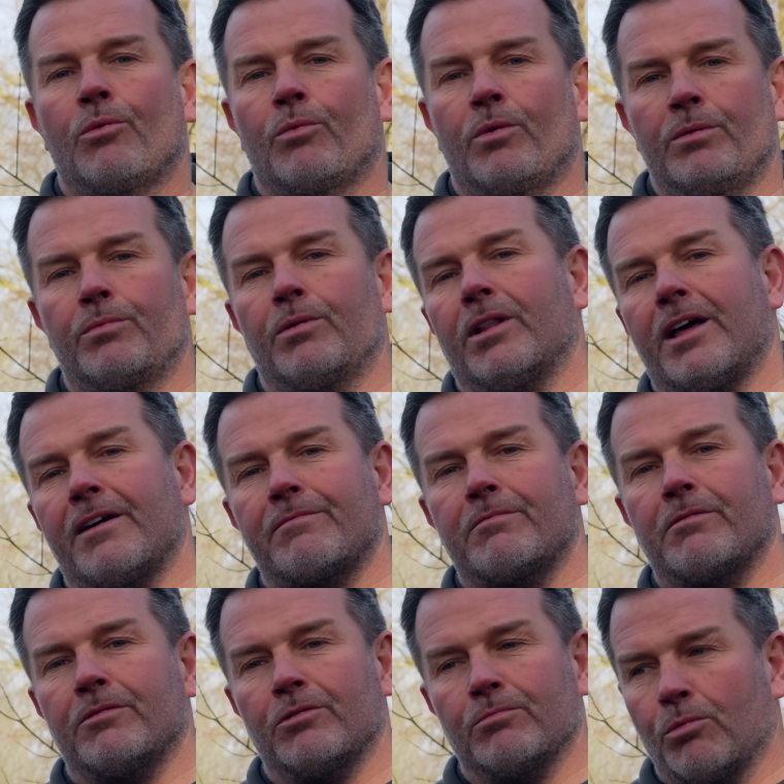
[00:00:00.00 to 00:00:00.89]
We will
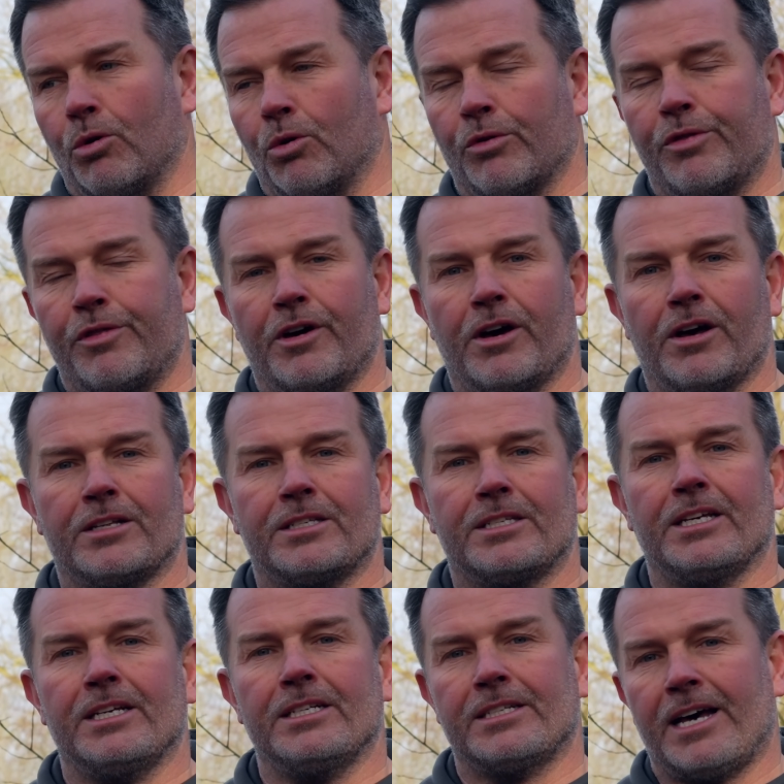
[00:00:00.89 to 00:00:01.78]
have more
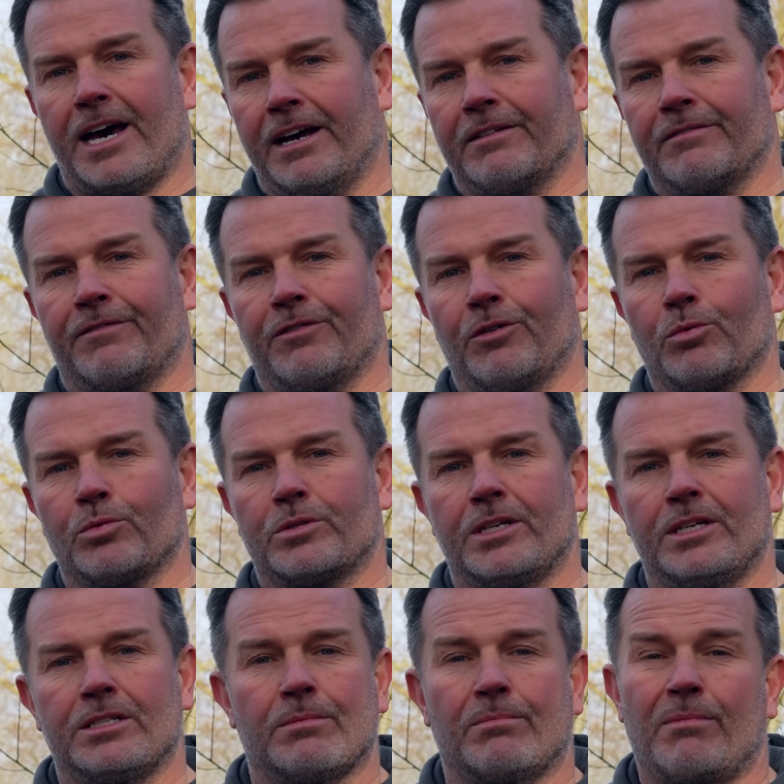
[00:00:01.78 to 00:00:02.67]
30s and
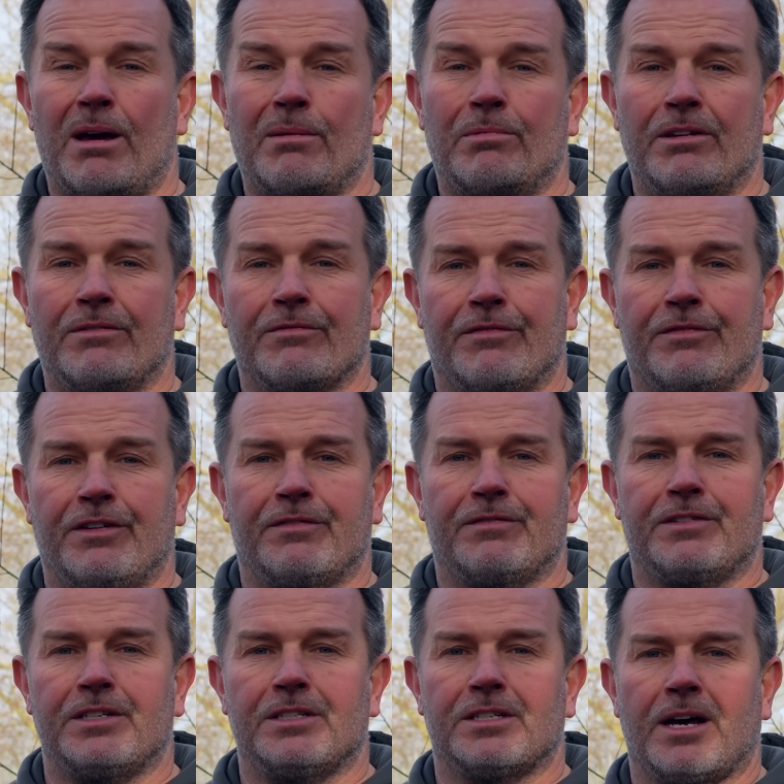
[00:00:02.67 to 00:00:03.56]
40s and maybe even
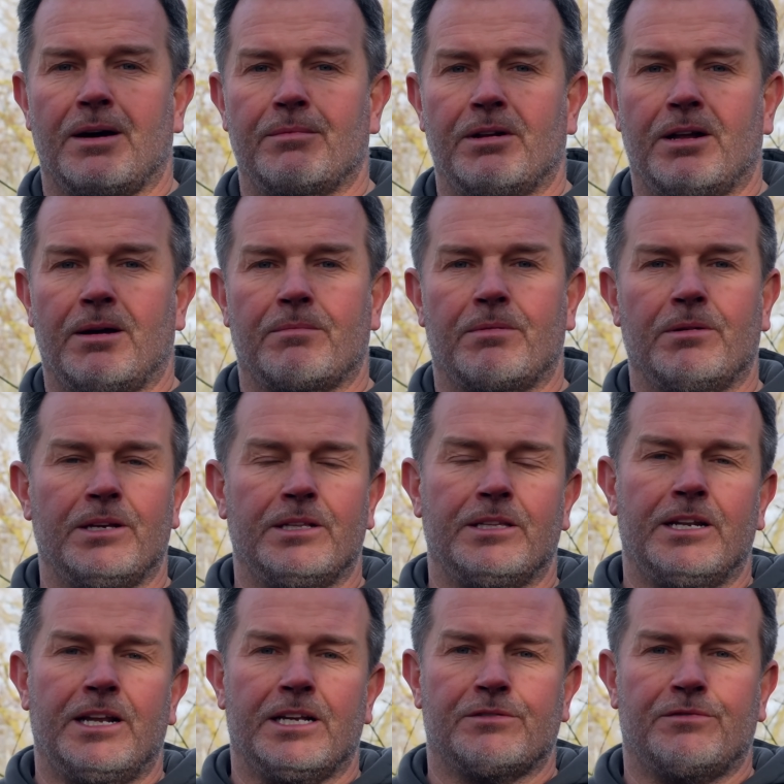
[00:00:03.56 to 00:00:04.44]
50s coming up in
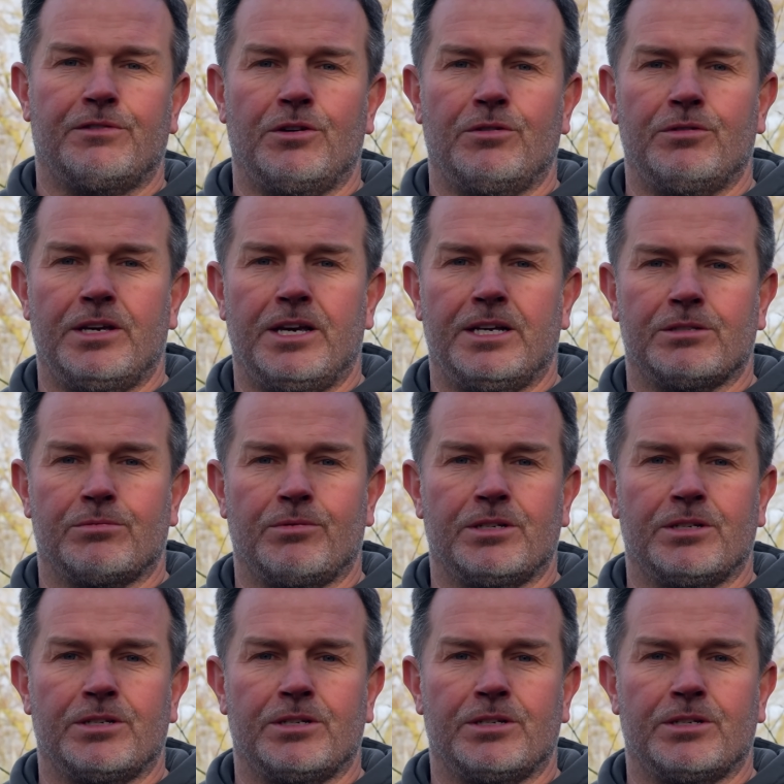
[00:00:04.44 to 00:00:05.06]
the next few years,